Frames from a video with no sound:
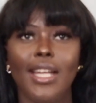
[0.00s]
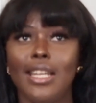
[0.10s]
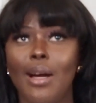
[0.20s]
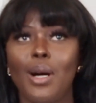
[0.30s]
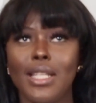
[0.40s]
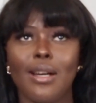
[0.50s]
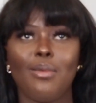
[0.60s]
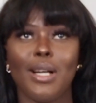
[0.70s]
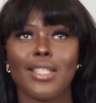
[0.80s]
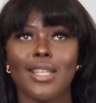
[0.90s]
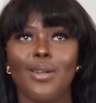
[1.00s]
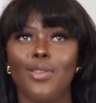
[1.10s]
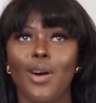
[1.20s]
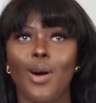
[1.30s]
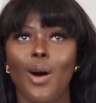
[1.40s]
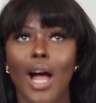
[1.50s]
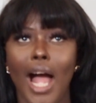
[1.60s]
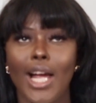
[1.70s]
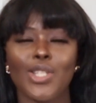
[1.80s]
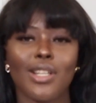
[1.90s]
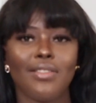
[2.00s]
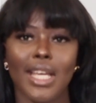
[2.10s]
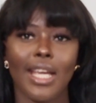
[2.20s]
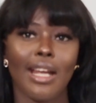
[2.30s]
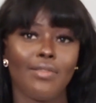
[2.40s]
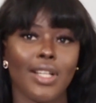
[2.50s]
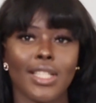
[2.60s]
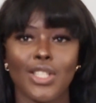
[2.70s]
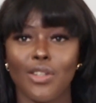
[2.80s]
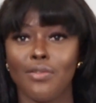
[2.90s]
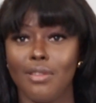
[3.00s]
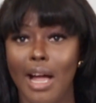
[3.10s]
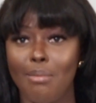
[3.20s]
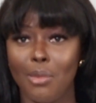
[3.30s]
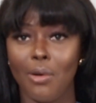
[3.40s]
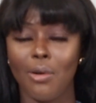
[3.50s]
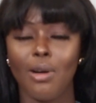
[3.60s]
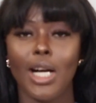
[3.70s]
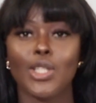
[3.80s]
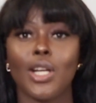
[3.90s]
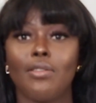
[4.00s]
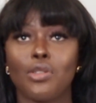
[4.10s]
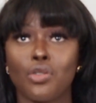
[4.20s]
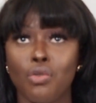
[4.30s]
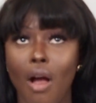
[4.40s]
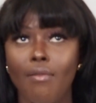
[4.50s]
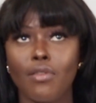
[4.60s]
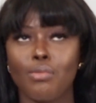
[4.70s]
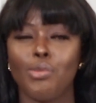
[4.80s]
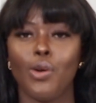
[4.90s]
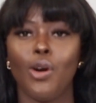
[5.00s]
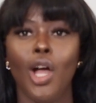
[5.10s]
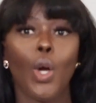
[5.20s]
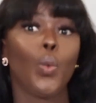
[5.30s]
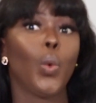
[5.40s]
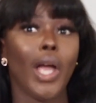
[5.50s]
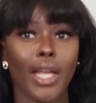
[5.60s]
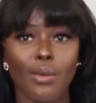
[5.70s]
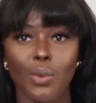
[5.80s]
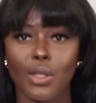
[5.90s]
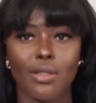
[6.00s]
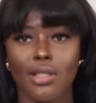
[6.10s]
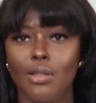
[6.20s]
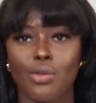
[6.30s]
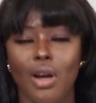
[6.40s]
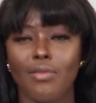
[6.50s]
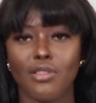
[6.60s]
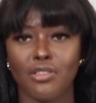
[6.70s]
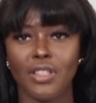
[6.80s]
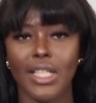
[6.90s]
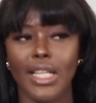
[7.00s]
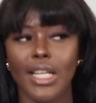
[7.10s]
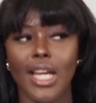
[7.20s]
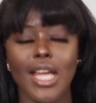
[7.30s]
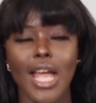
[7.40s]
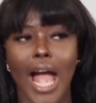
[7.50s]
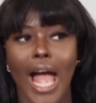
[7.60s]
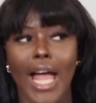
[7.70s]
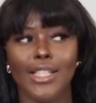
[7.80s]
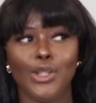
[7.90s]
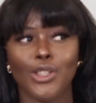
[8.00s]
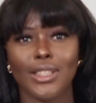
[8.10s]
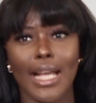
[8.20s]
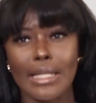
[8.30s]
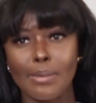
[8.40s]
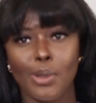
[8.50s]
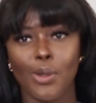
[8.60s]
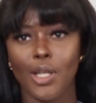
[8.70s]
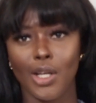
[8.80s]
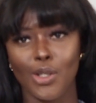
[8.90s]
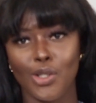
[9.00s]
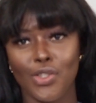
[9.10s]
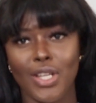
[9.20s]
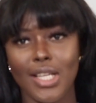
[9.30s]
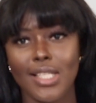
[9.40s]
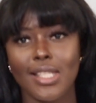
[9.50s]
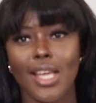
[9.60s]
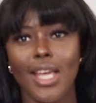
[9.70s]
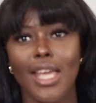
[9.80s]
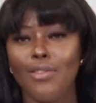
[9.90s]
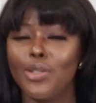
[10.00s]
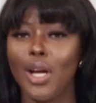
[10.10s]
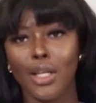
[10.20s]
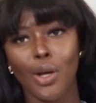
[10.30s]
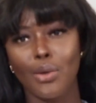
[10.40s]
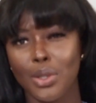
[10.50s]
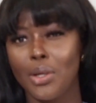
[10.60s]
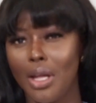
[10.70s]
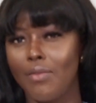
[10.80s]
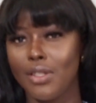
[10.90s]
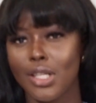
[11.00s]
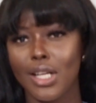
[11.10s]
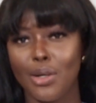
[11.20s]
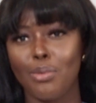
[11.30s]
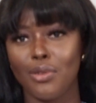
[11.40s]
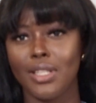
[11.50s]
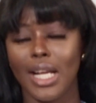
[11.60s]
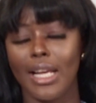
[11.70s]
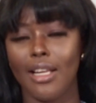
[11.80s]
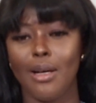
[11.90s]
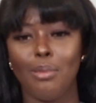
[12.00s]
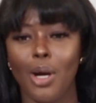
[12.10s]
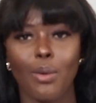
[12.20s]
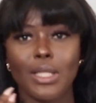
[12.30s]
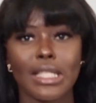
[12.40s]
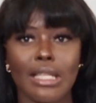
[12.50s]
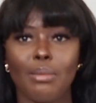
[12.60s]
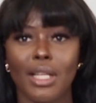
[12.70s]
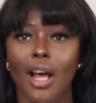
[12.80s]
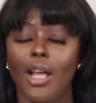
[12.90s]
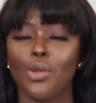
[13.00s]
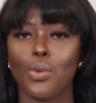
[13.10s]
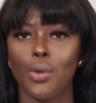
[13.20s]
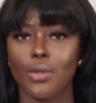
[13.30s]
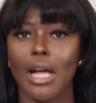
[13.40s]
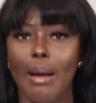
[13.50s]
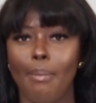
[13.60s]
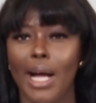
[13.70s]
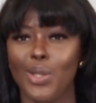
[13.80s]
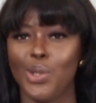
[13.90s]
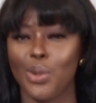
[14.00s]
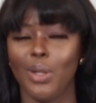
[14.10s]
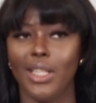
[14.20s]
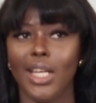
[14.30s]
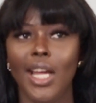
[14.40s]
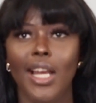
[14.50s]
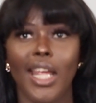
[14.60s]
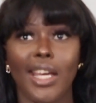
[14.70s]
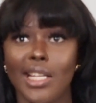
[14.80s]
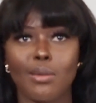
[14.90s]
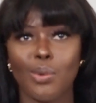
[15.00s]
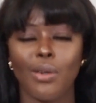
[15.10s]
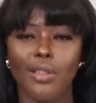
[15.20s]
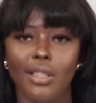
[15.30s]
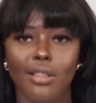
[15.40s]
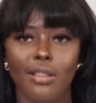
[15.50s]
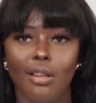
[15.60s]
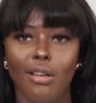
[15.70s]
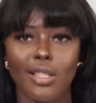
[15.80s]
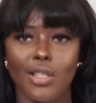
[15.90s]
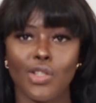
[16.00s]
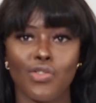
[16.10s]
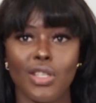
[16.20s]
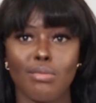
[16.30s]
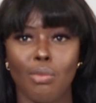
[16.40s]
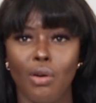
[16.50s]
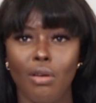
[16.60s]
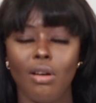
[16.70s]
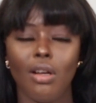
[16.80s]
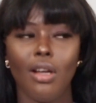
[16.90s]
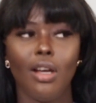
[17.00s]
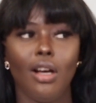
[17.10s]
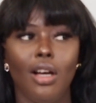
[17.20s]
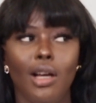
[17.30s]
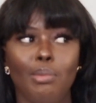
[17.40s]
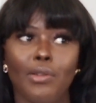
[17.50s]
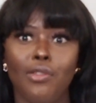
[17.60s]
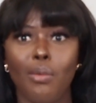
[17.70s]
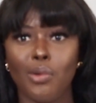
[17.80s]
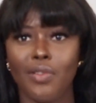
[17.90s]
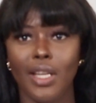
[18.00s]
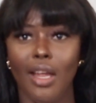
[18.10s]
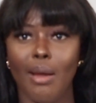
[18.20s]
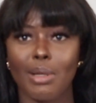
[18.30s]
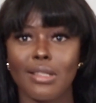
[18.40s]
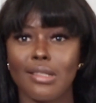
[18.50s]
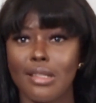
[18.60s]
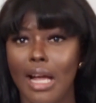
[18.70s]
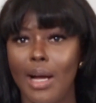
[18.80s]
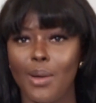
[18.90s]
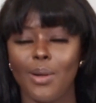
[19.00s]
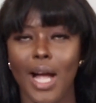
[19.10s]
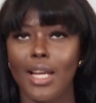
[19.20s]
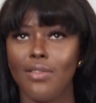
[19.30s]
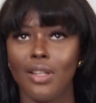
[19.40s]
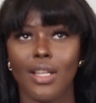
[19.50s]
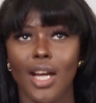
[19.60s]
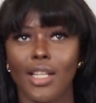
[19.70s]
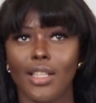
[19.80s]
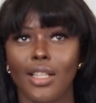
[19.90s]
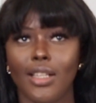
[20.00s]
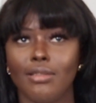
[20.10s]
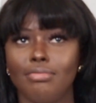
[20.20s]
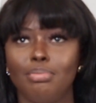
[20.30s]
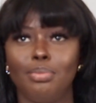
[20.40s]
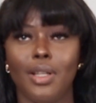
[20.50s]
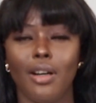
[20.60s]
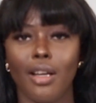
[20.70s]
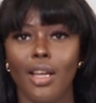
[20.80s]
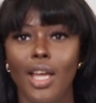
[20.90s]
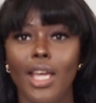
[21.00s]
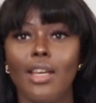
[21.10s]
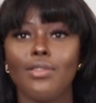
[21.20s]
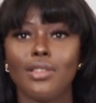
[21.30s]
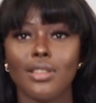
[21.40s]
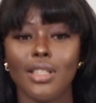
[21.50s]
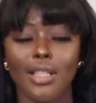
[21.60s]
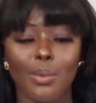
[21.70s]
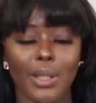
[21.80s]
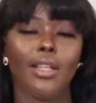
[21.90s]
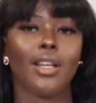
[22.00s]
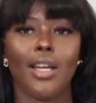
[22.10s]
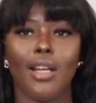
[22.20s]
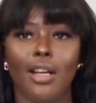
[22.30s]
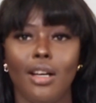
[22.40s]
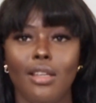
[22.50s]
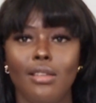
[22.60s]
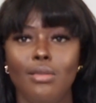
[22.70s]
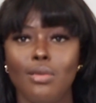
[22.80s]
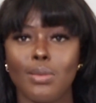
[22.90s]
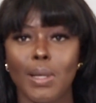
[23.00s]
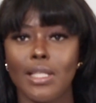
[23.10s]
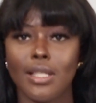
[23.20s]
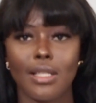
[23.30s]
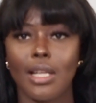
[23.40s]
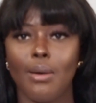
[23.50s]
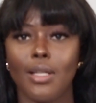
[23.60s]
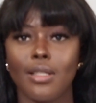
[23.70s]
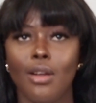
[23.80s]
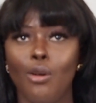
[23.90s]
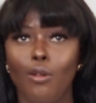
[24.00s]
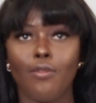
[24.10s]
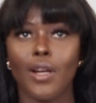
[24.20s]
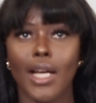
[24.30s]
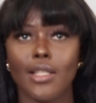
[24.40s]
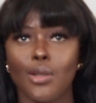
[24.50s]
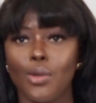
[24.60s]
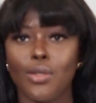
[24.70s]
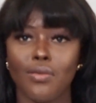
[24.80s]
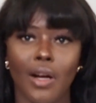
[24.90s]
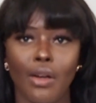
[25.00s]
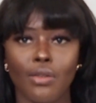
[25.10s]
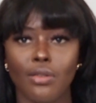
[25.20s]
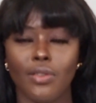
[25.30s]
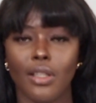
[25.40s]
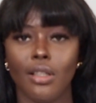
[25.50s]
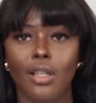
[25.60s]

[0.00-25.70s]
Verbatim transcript: Now I tell myself I should have taken advantage of that more. I should have traveled more when we could still travel freely and just explore other countries. Even though I know I was gonna eventually gonna move to Canada, but it wasn't something that I thought about doing, like exploring all these countries more uh, before moving here. Because now I live in Canada. Boy, even within Canada, you spend six hours on flight to go to Vancouver.